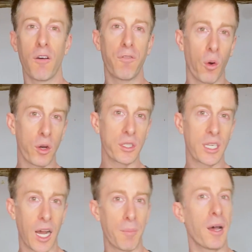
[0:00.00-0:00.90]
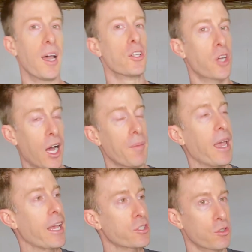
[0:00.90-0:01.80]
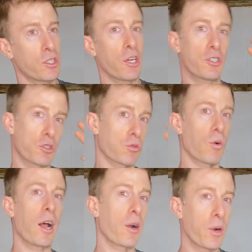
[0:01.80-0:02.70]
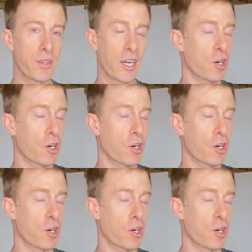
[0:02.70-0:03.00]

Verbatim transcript: Forrest Gump, Tom Hanks, they're just running with it